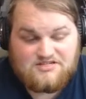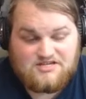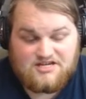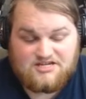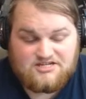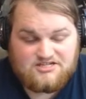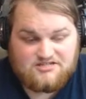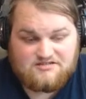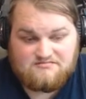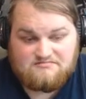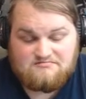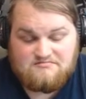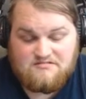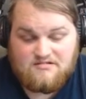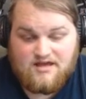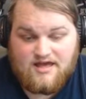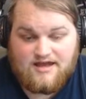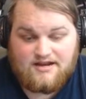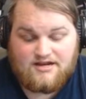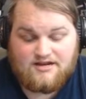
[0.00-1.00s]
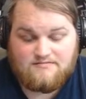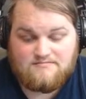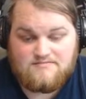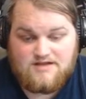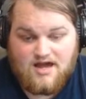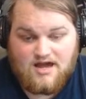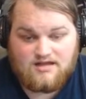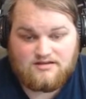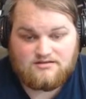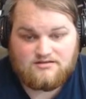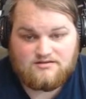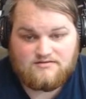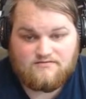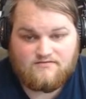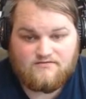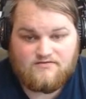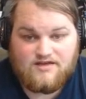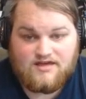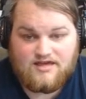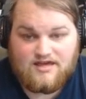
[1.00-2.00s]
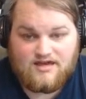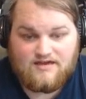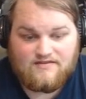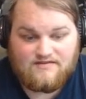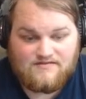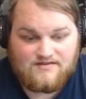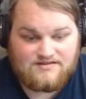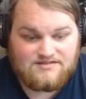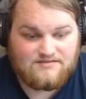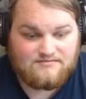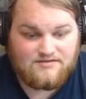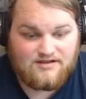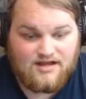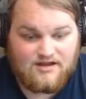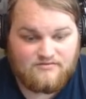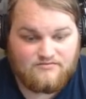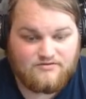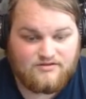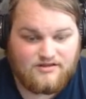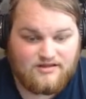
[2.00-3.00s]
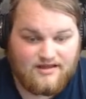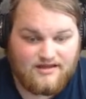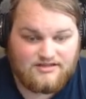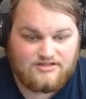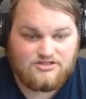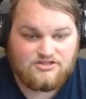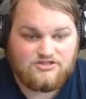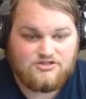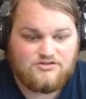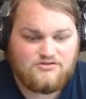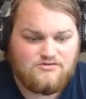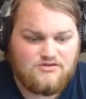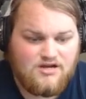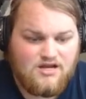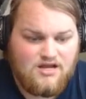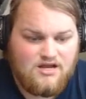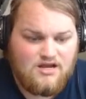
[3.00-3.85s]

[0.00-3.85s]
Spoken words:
I just ended up not thinking that that's something I'd really like to do.